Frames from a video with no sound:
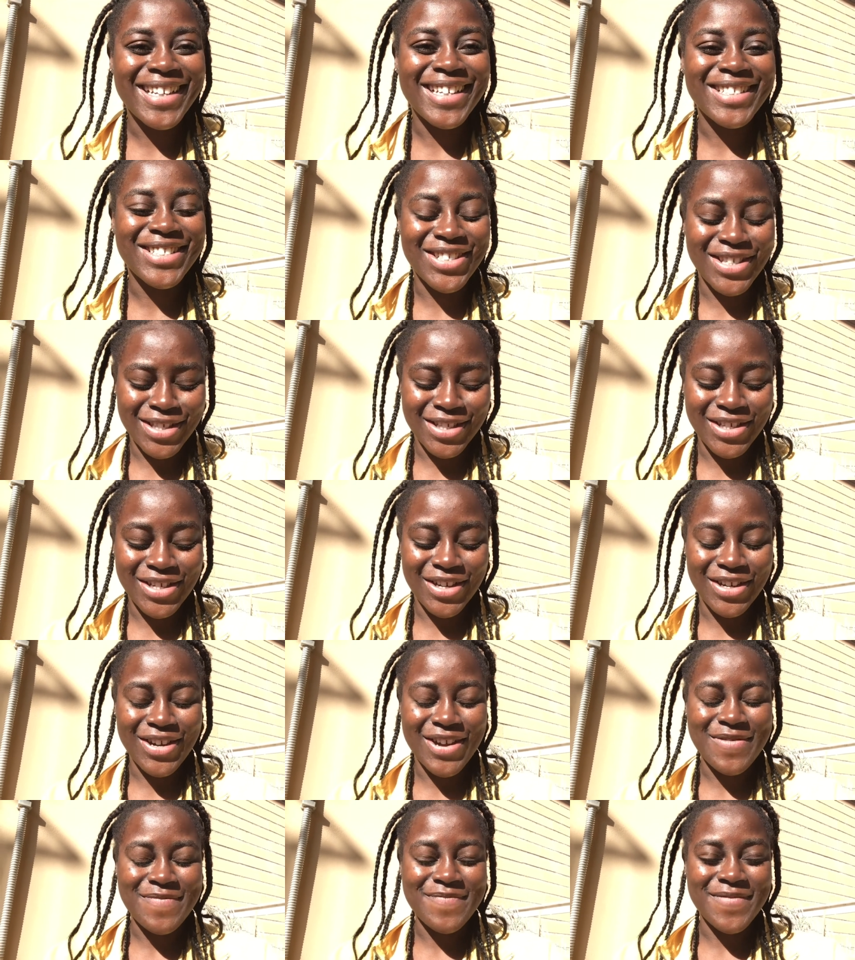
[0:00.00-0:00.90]
I just
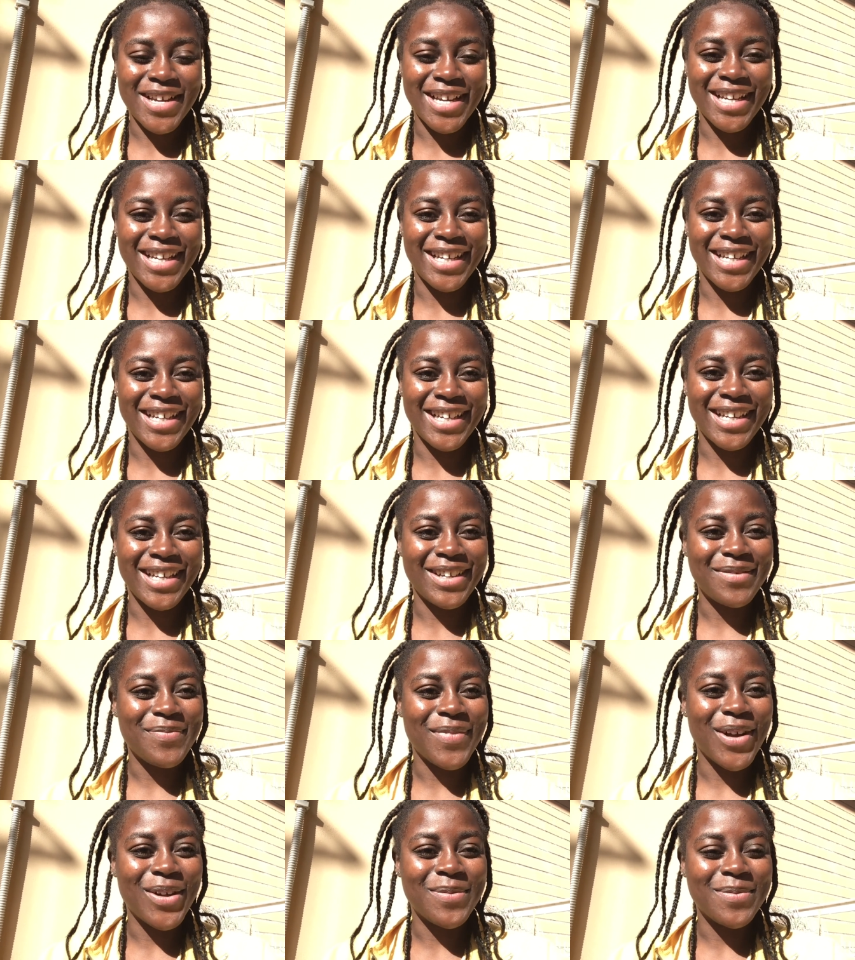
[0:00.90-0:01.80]
dug up my
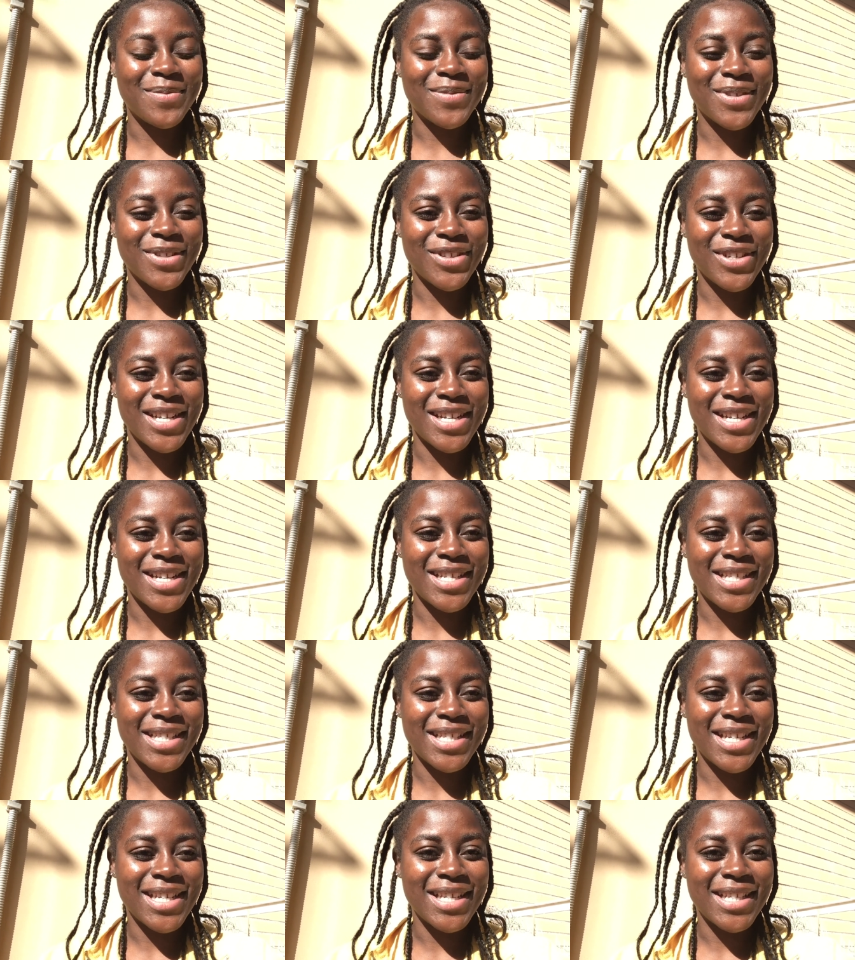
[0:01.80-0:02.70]
palm tree
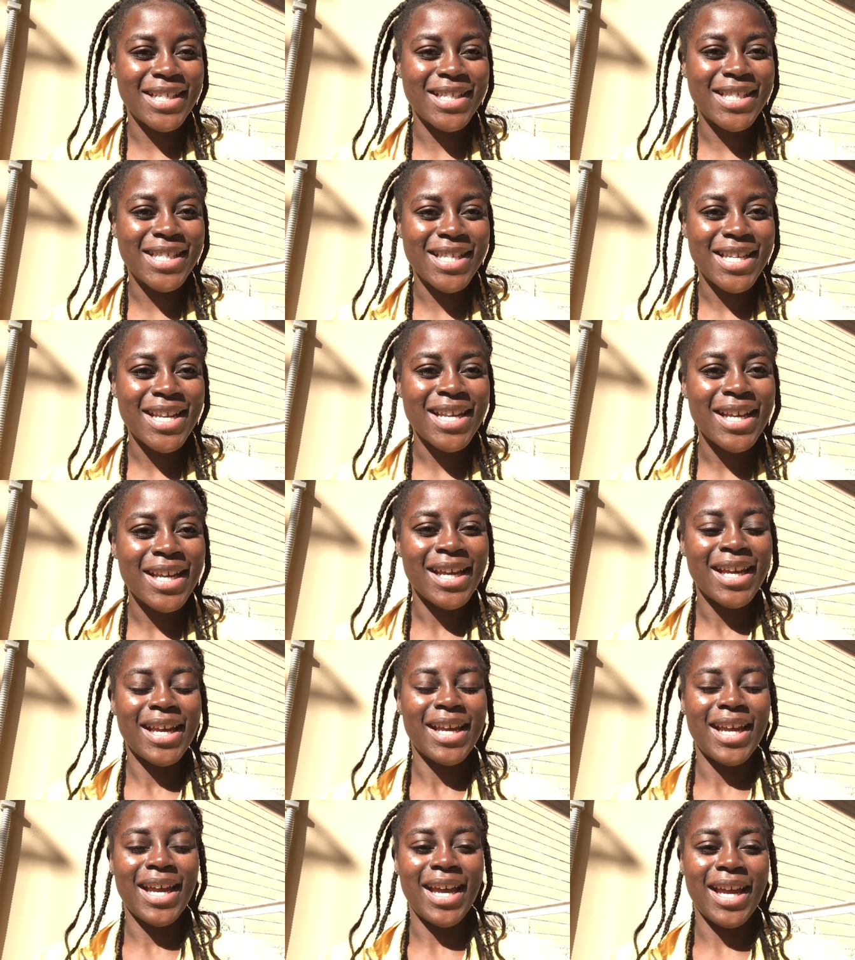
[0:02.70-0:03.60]
seeds
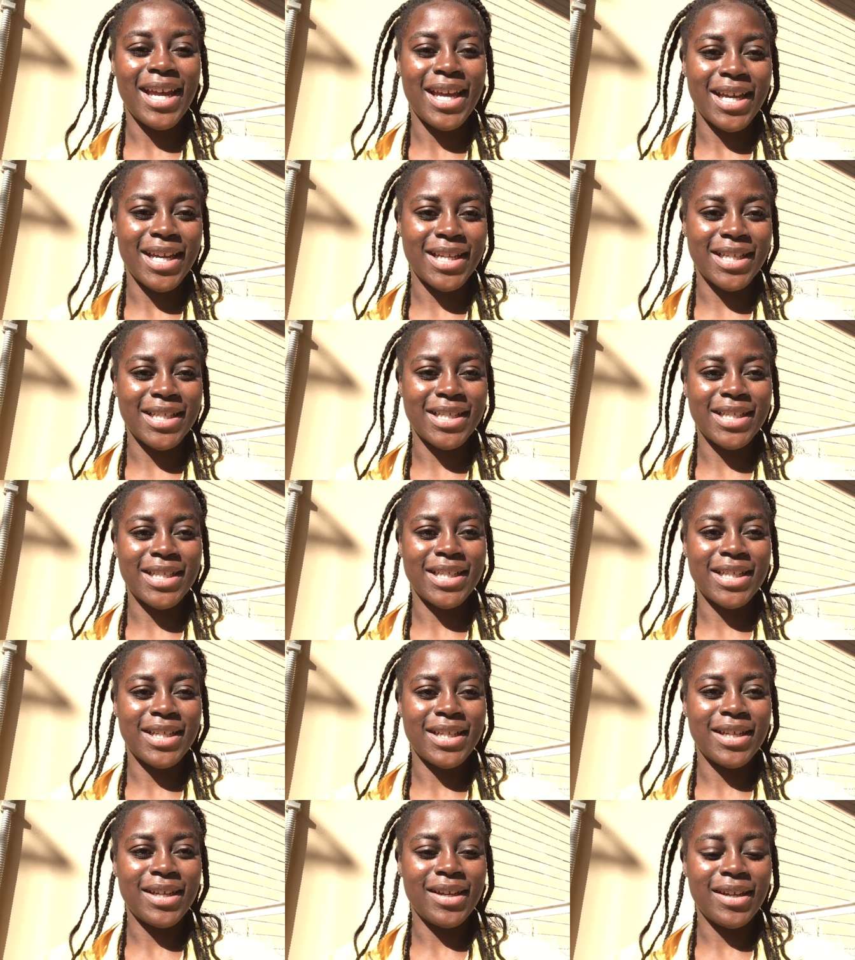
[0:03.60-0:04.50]
and
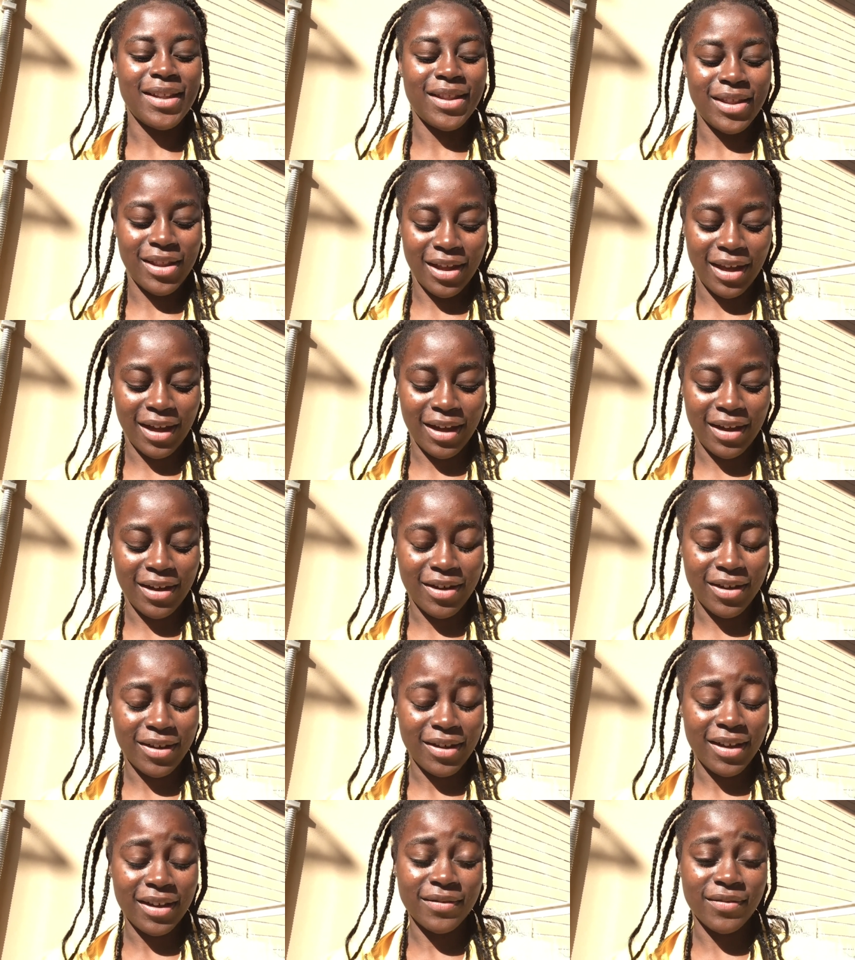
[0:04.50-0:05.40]
they
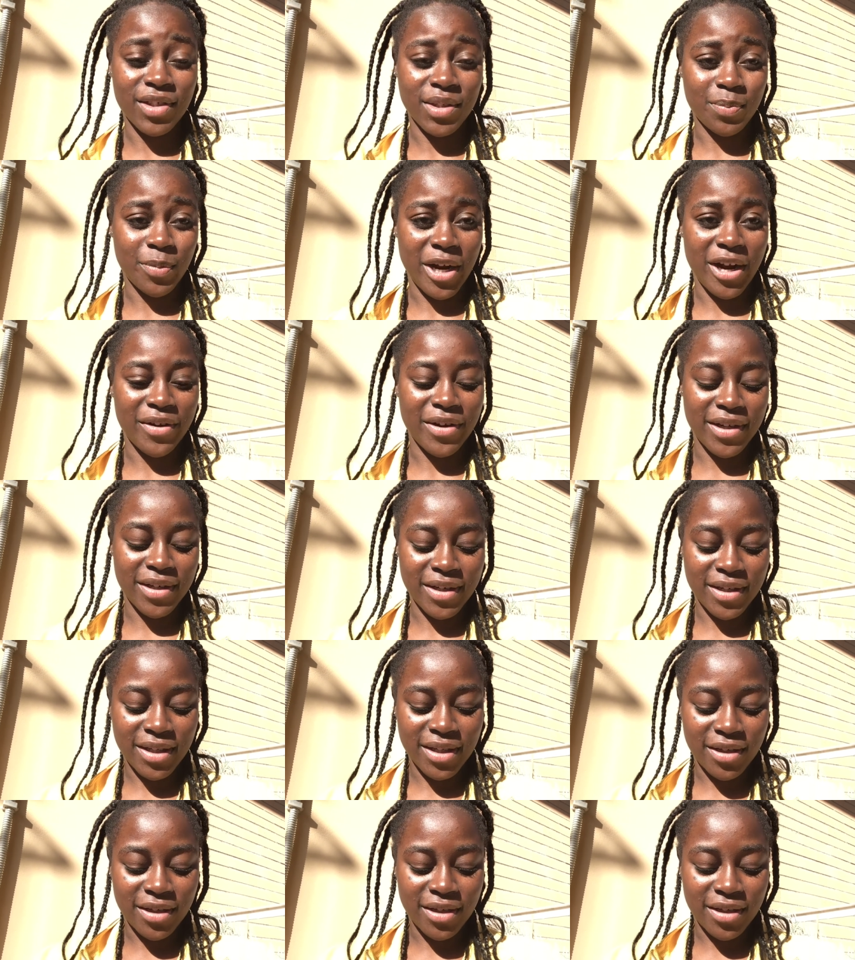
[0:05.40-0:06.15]
have sprouted.